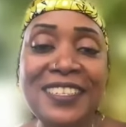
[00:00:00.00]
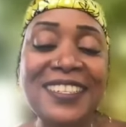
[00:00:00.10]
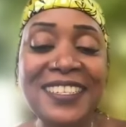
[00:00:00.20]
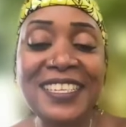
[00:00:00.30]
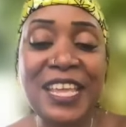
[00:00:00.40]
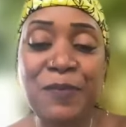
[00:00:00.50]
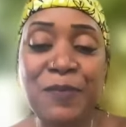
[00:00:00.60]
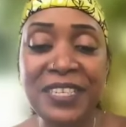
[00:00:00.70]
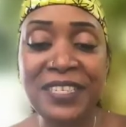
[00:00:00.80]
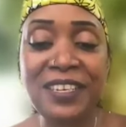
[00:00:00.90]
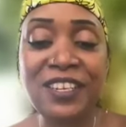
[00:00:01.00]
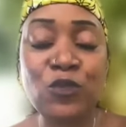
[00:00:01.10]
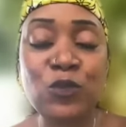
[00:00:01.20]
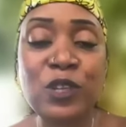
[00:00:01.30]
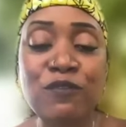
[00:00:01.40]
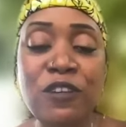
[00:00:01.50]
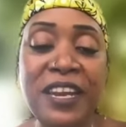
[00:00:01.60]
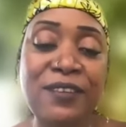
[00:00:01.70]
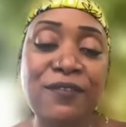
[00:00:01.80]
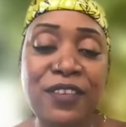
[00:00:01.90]
And I would like to
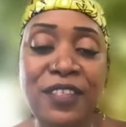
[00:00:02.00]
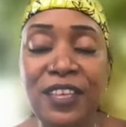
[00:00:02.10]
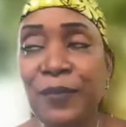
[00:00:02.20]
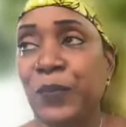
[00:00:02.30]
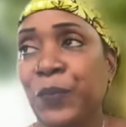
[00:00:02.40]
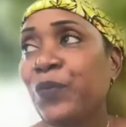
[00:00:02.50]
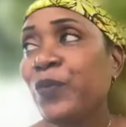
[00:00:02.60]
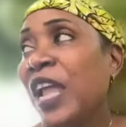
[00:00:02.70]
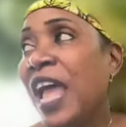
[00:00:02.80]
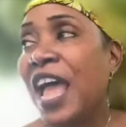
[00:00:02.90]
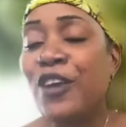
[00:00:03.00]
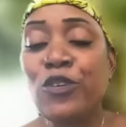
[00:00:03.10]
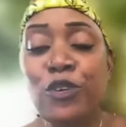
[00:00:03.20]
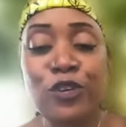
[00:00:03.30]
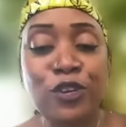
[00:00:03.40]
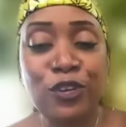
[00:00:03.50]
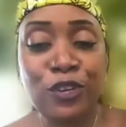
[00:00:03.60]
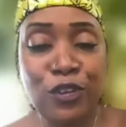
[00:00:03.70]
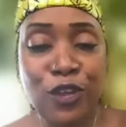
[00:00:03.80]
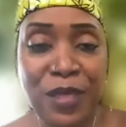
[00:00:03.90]
congratulate all the organizers and
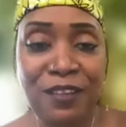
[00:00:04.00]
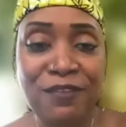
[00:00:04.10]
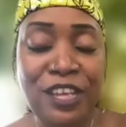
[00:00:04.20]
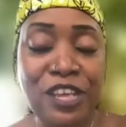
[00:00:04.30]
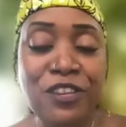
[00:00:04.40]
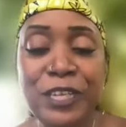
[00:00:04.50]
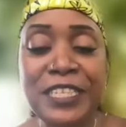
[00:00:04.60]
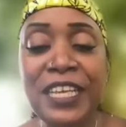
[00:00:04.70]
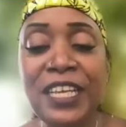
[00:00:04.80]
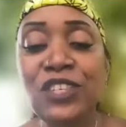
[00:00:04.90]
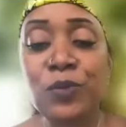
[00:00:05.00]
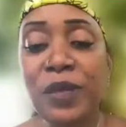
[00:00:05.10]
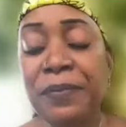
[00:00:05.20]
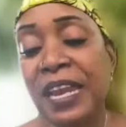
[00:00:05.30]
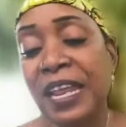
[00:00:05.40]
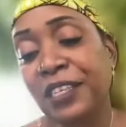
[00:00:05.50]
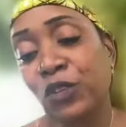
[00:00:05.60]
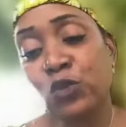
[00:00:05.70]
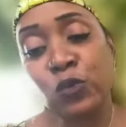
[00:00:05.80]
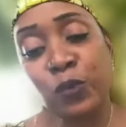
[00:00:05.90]
thank them for inviting us.
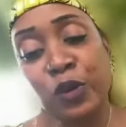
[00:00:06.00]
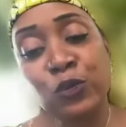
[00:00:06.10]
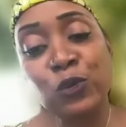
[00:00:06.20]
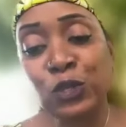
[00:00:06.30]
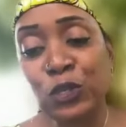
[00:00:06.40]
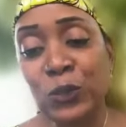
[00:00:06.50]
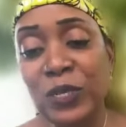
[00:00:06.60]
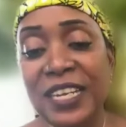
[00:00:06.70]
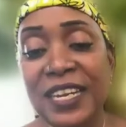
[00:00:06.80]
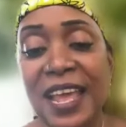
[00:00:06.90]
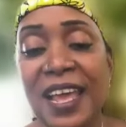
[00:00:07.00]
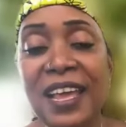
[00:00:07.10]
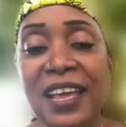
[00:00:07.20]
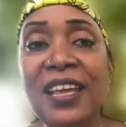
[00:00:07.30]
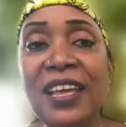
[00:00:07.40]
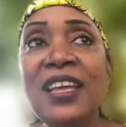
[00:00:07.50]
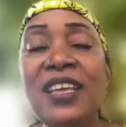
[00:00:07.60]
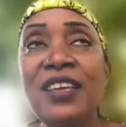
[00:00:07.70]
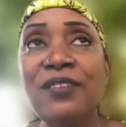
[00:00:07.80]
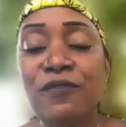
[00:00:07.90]
So as has been said, my name
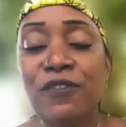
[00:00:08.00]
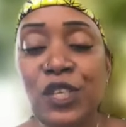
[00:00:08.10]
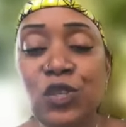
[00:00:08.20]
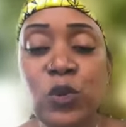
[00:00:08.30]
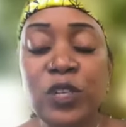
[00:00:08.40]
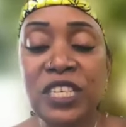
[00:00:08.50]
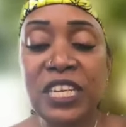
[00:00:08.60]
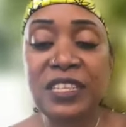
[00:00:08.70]
is Aissatou Omoru.